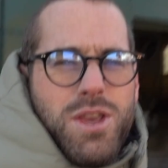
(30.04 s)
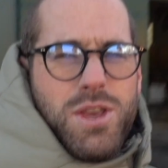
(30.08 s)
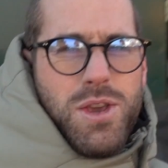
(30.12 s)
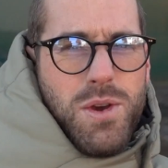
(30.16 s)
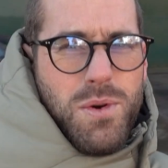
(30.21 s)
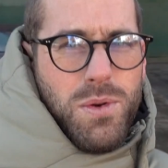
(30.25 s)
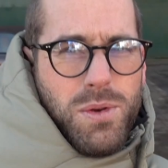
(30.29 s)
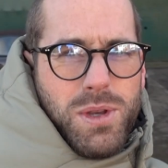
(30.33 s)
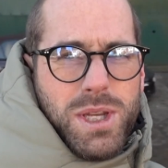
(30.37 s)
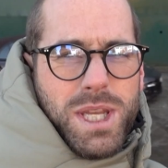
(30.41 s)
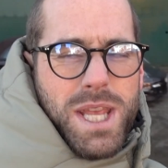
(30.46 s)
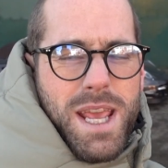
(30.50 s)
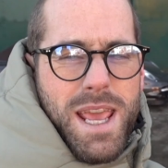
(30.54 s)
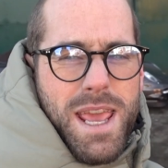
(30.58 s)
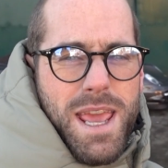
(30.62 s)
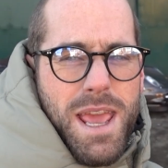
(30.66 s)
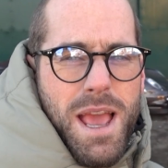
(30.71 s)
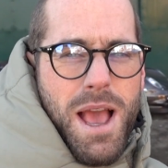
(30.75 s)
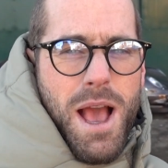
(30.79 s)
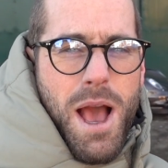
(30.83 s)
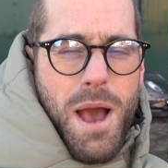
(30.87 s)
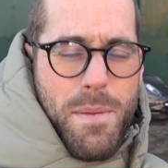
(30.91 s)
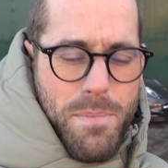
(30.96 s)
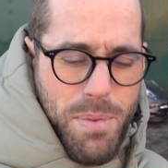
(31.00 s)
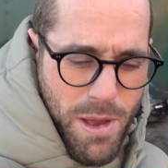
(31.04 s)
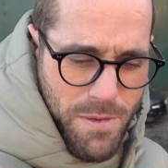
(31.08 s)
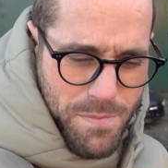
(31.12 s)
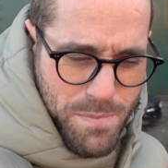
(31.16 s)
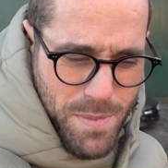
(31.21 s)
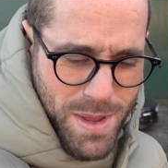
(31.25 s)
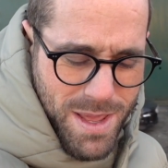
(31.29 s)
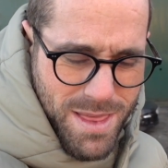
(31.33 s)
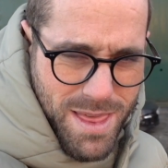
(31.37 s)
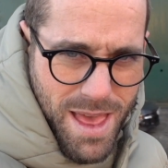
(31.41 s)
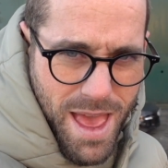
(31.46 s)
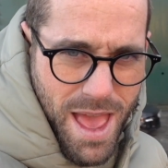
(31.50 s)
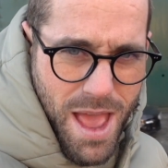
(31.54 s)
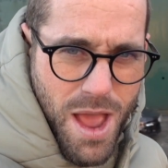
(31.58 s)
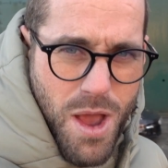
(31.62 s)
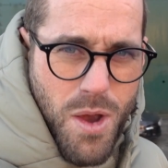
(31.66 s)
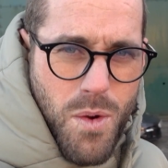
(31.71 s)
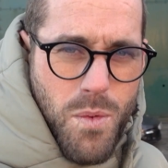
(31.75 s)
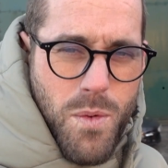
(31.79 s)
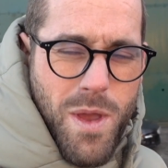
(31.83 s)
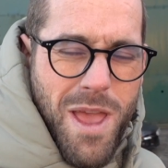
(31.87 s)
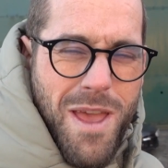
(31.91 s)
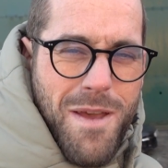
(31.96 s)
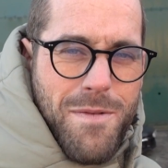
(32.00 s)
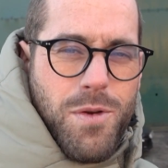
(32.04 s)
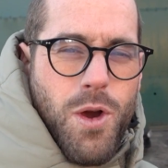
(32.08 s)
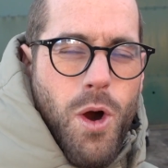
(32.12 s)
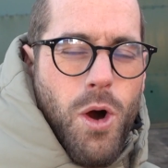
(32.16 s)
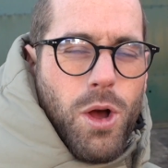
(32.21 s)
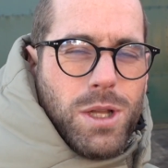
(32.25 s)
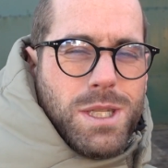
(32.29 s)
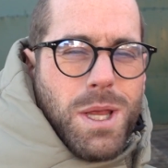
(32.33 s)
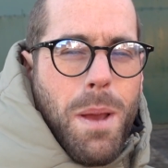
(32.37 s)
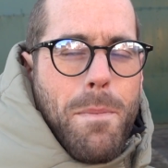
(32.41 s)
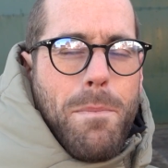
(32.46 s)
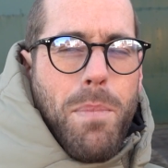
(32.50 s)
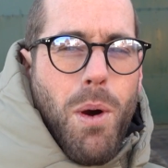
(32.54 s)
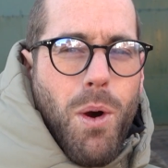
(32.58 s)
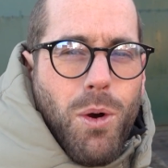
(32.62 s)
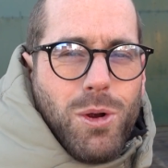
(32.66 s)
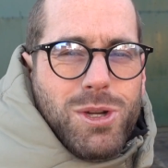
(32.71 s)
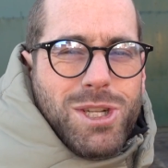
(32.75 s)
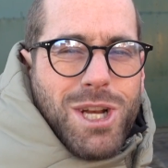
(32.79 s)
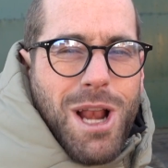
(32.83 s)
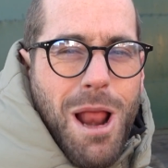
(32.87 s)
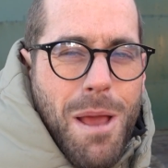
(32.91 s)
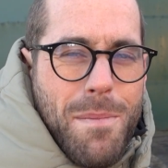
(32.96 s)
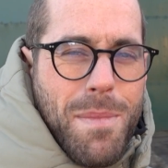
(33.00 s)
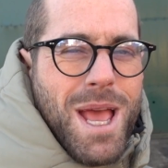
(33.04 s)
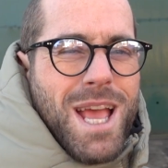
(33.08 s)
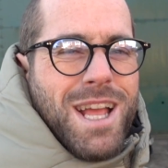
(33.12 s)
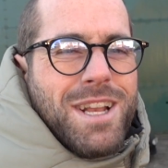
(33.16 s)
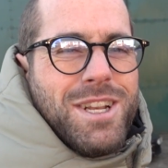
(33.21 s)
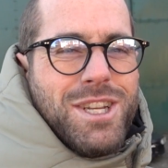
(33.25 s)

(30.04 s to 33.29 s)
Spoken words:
You'll see above me there, we have got Porsche Club